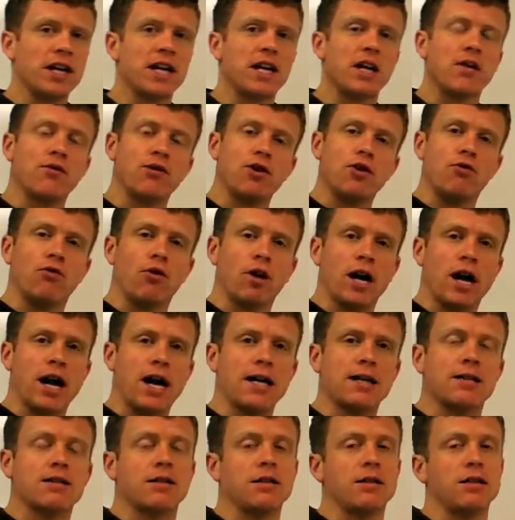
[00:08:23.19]
and if you
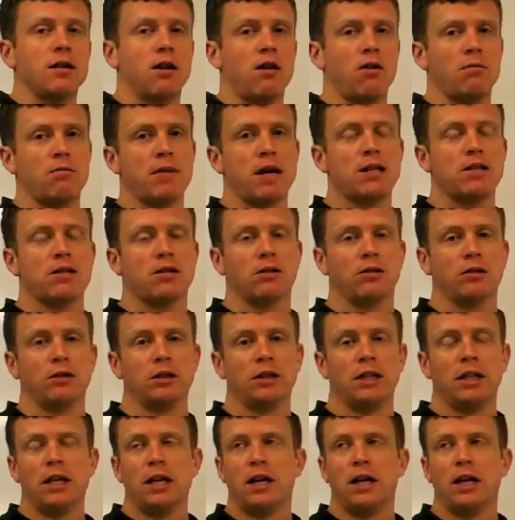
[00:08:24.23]
react a non-metal